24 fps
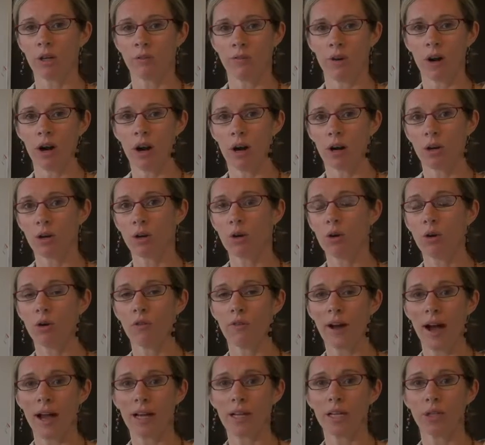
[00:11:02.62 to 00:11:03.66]
one of our
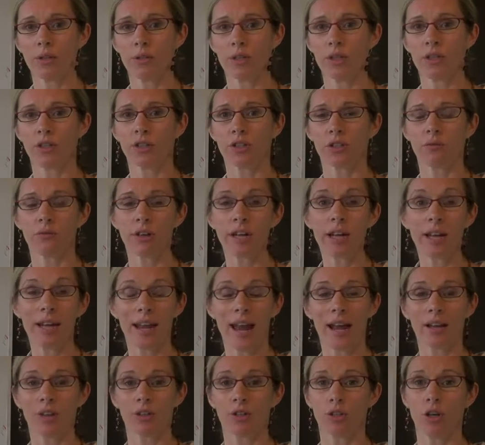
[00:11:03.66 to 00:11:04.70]
core values is to
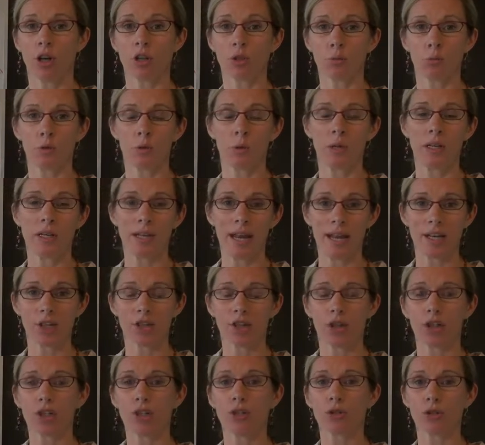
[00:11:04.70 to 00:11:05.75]
reconnect the dots between
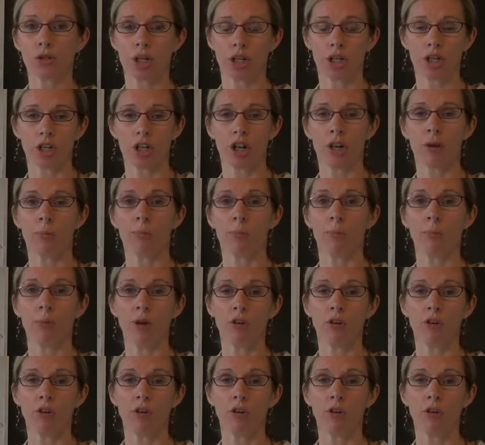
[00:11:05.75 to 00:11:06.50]
nature, nutrition,